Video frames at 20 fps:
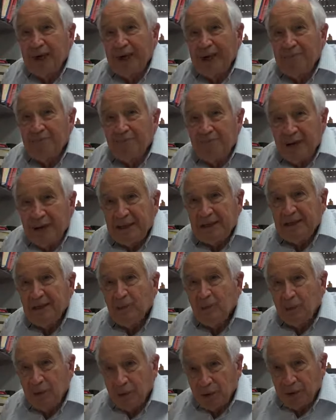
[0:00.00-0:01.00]
Emet
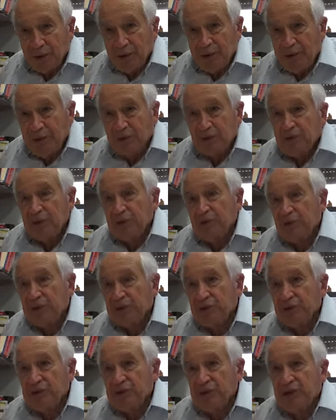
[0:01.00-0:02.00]
Award in Israel,
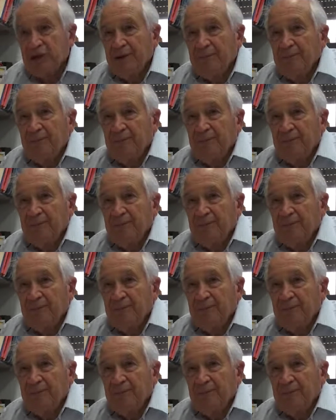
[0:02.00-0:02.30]
which is